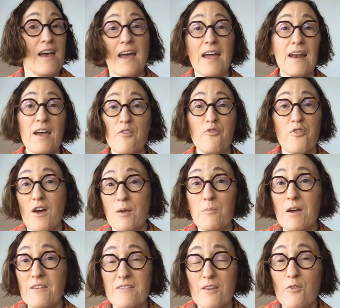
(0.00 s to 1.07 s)
And I find
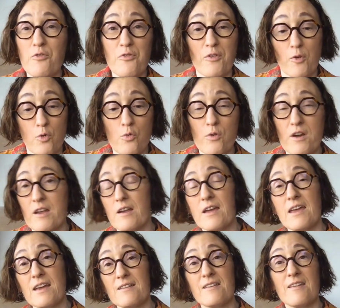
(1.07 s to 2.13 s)
myself, oh, could I
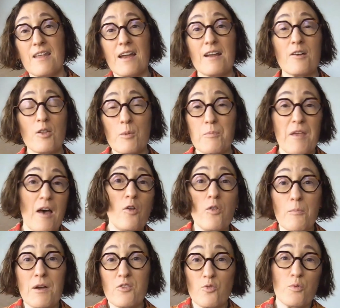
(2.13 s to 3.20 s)
get to that eclipse? How
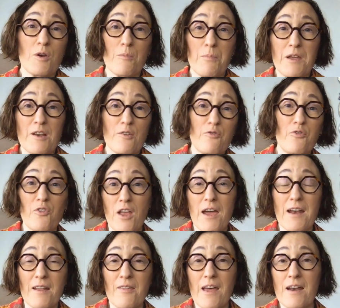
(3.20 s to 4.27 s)
much would it be to fly
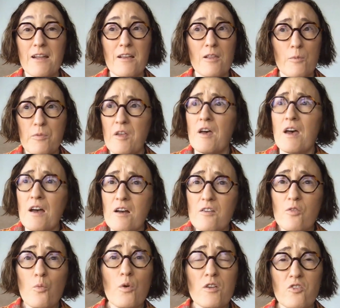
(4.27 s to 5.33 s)
to that eclipse?
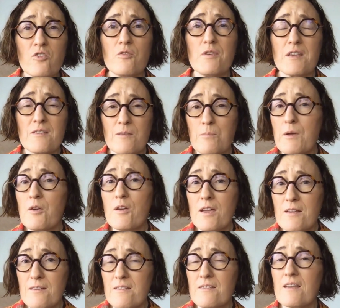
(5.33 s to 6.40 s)
Because once you've
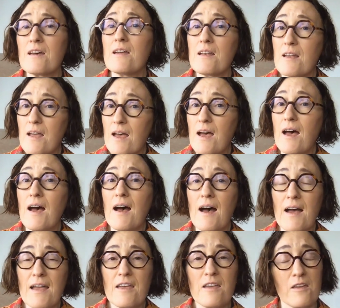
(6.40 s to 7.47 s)
experienced it,
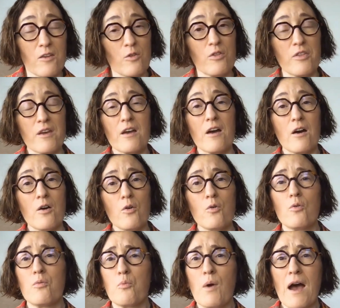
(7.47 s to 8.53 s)
you think,
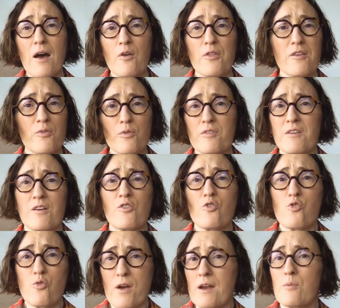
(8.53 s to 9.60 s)
oh, wow, this was
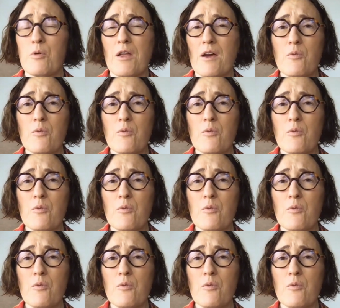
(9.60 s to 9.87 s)
incredible.